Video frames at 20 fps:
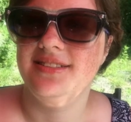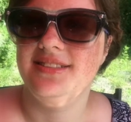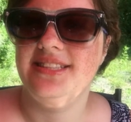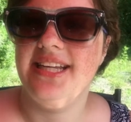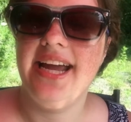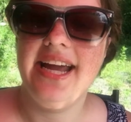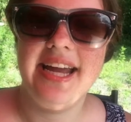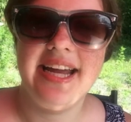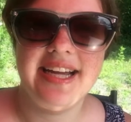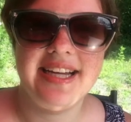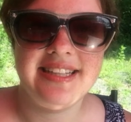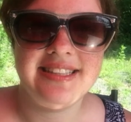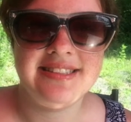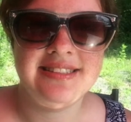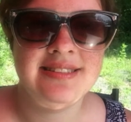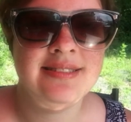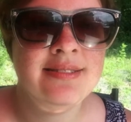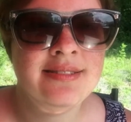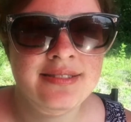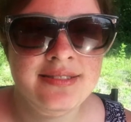
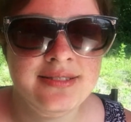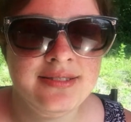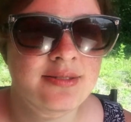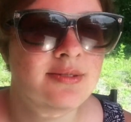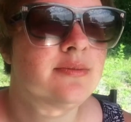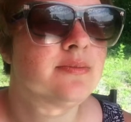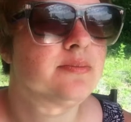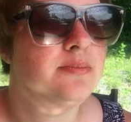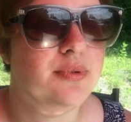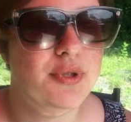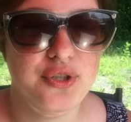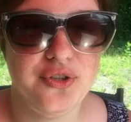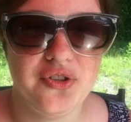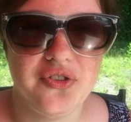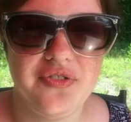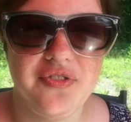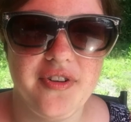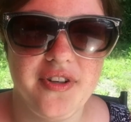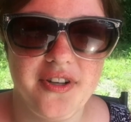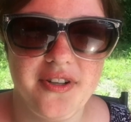tan,
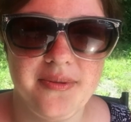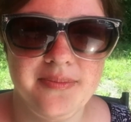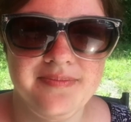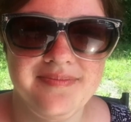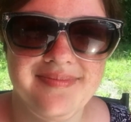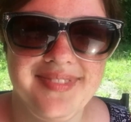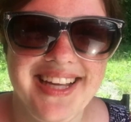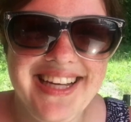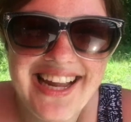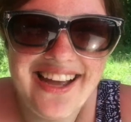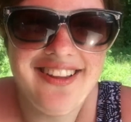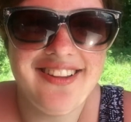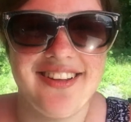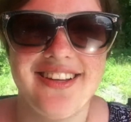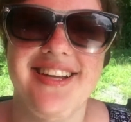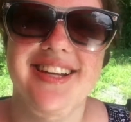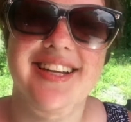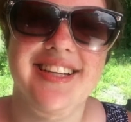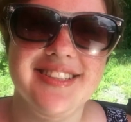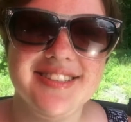beautiful, and now
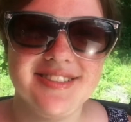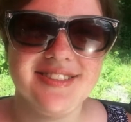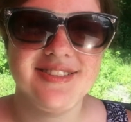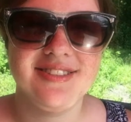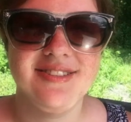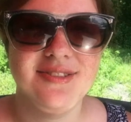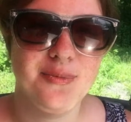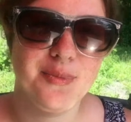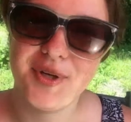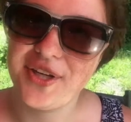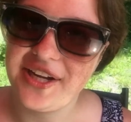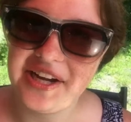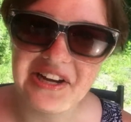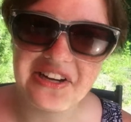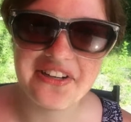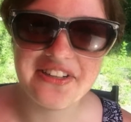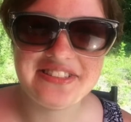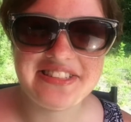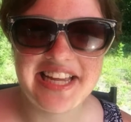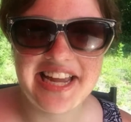look at us. We're
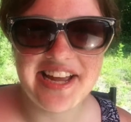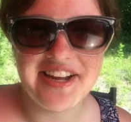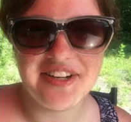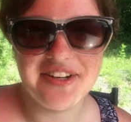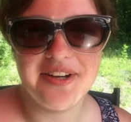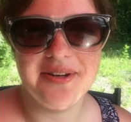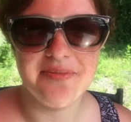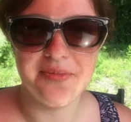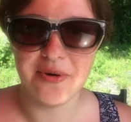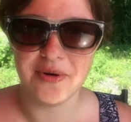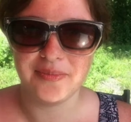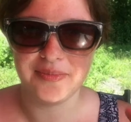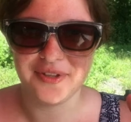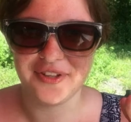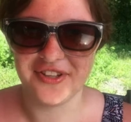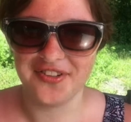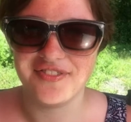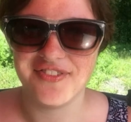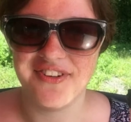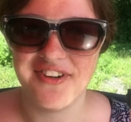younger, tanner, and more
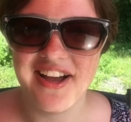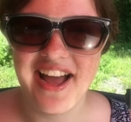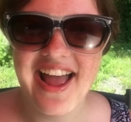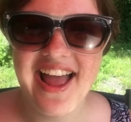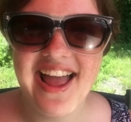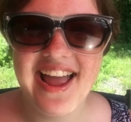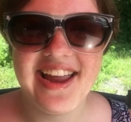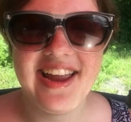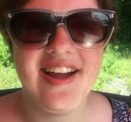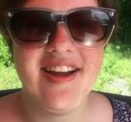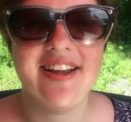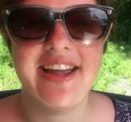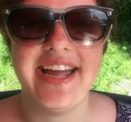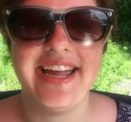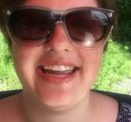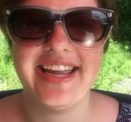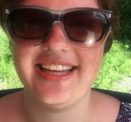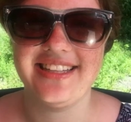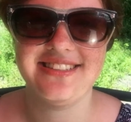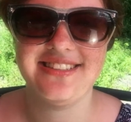beautiful. Hey,
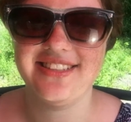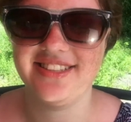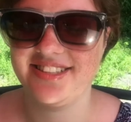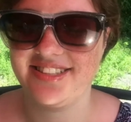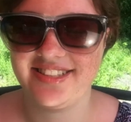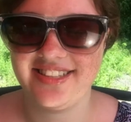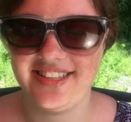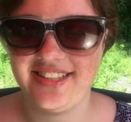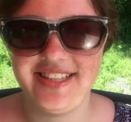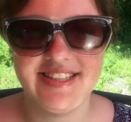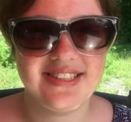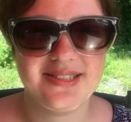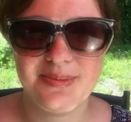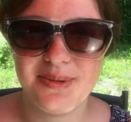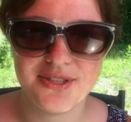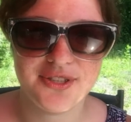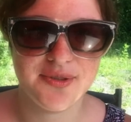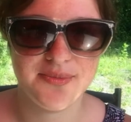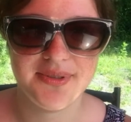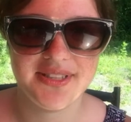okay, yeah, seriously, the
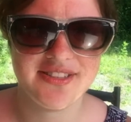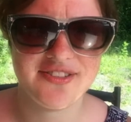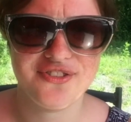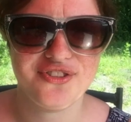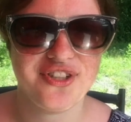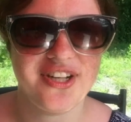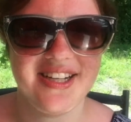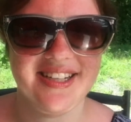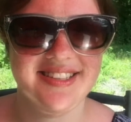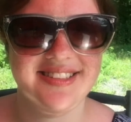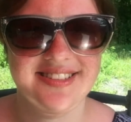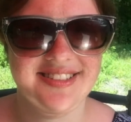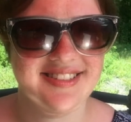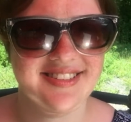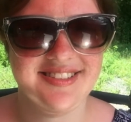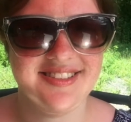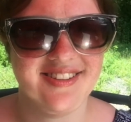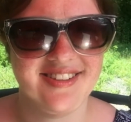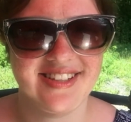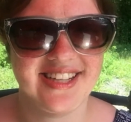espresso beans are trying to
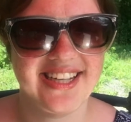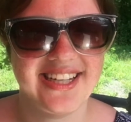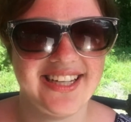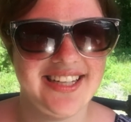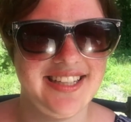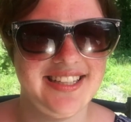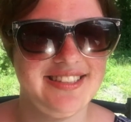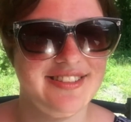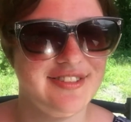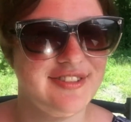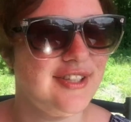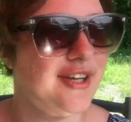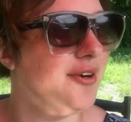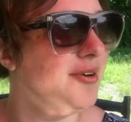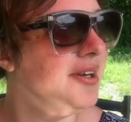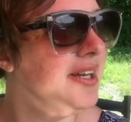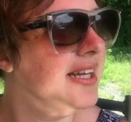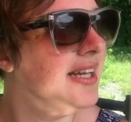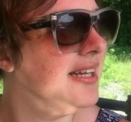start kicking in, so